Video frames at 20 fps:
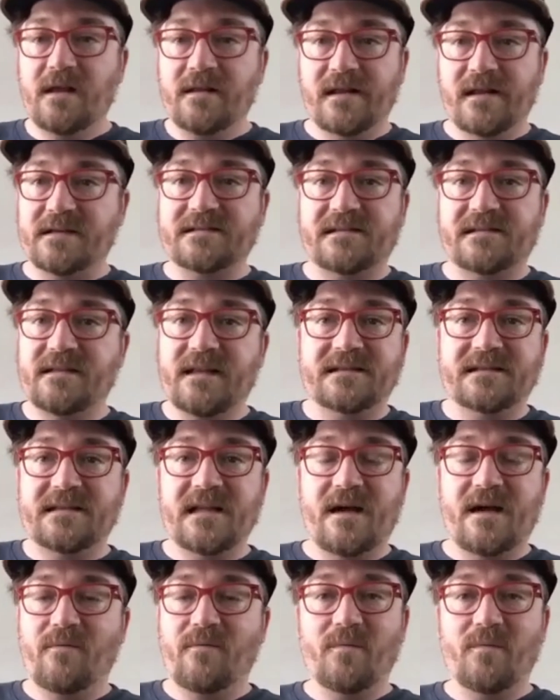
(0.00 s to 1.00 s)
That's
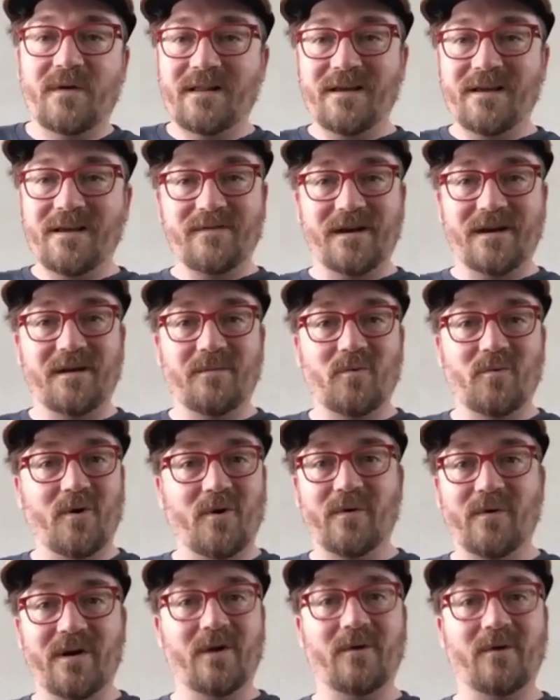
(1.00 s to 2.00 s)
not what we live in anymore.
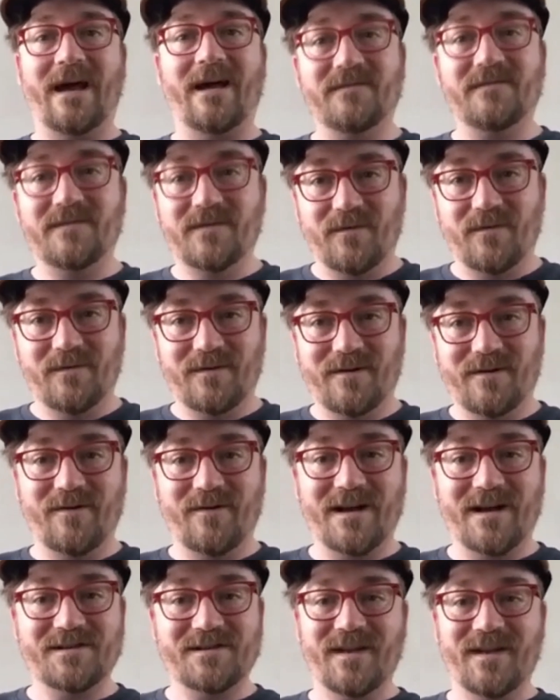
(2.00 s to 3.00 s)
We don't have to.
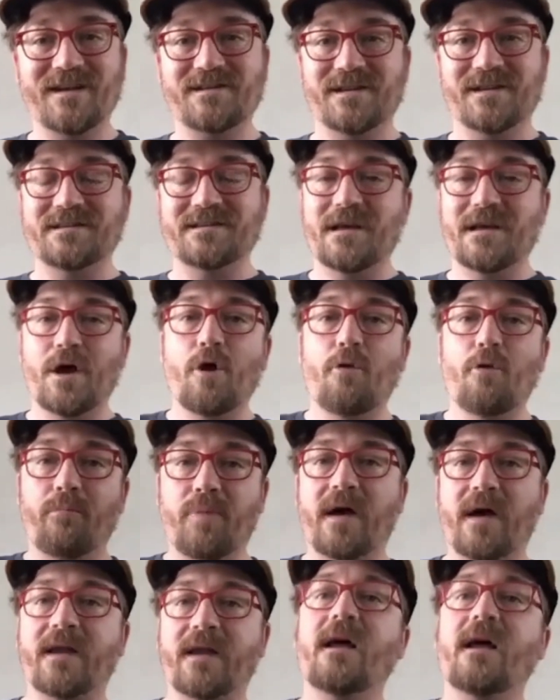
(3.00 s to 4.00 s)
Congratulations.
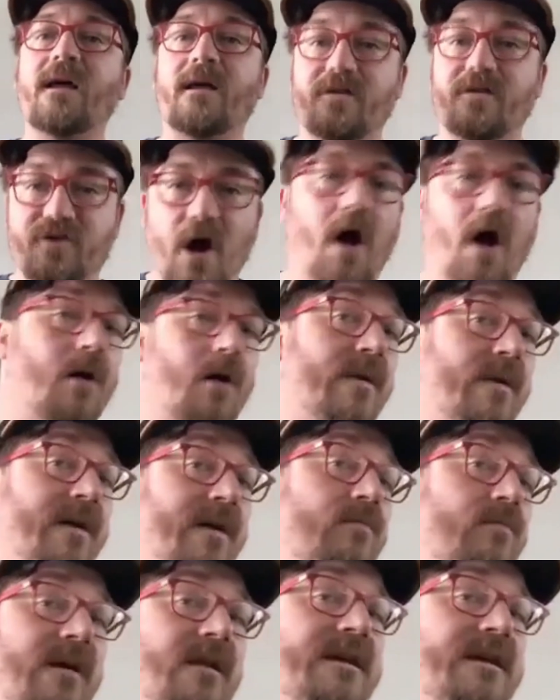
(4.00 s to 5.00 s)
But are we
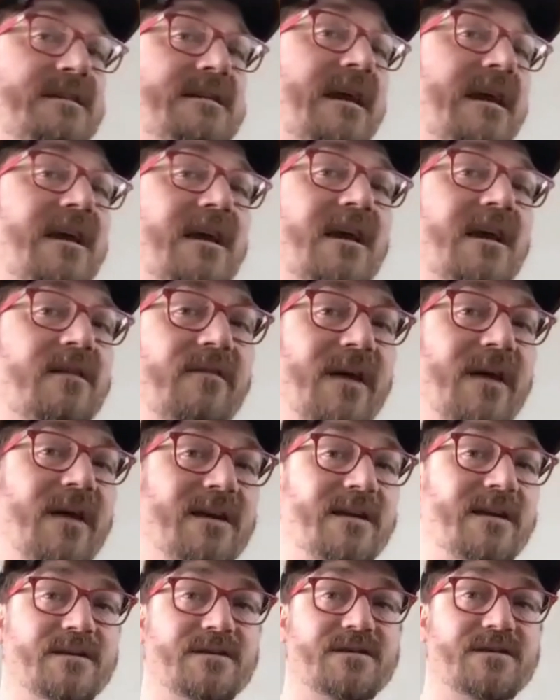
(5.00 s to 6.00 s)
really taking
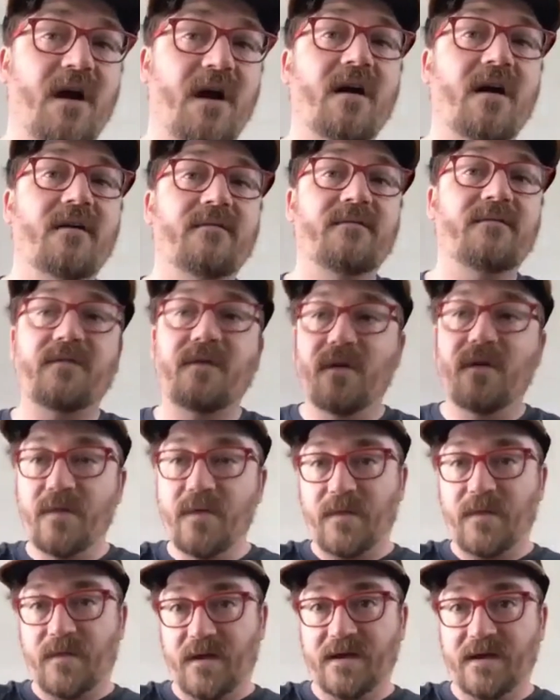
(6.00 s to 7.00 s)
advantage of
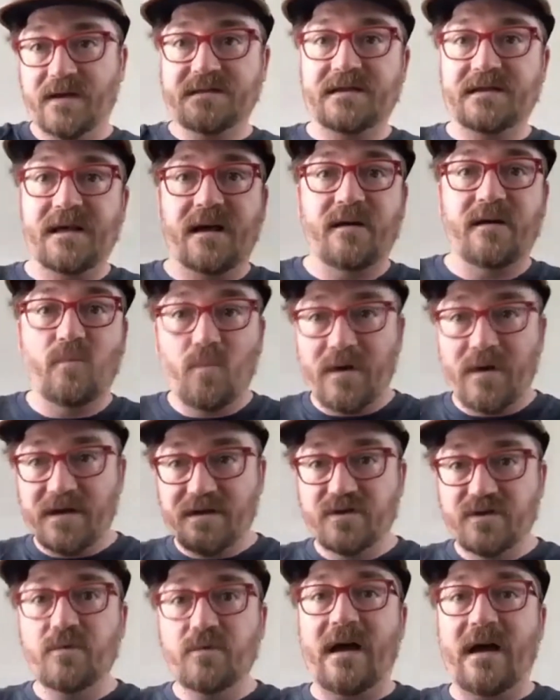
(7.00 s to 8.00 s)
the things that we
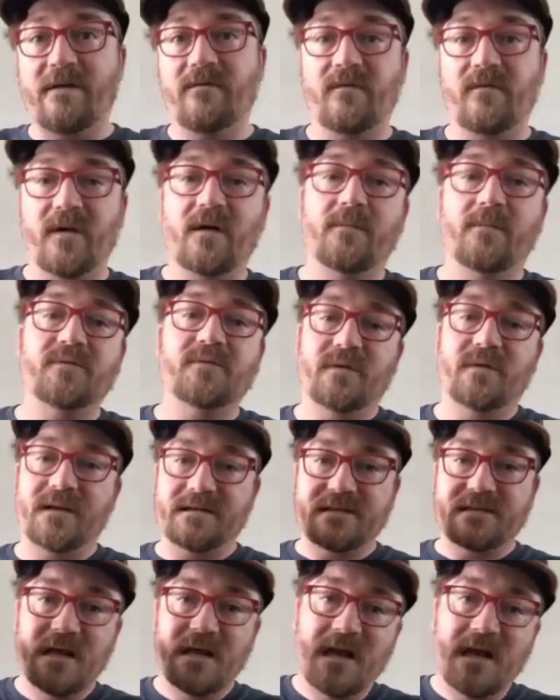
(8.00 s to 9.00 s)
do have available to
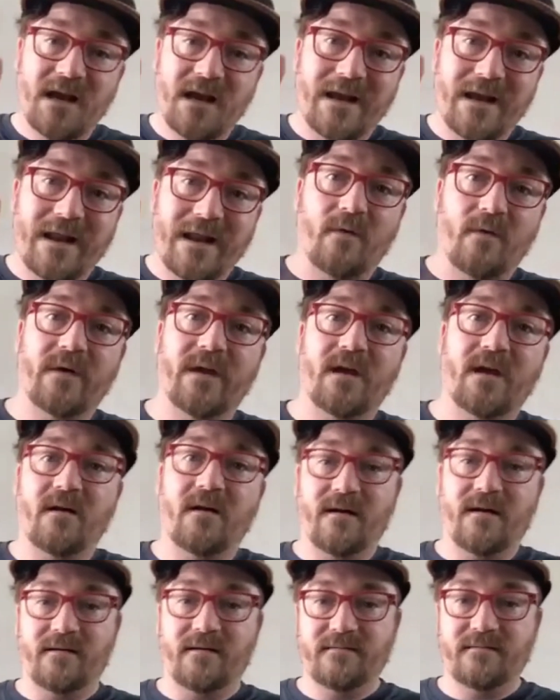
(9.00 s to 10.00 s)
us? Now we
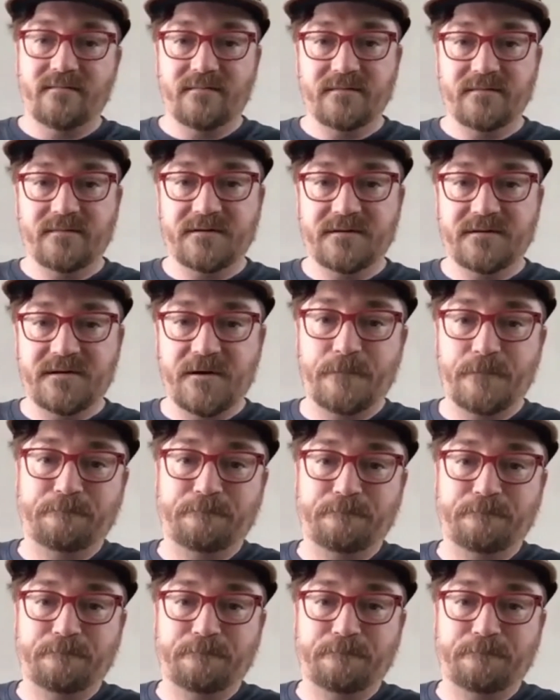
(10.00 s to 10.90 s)
are. So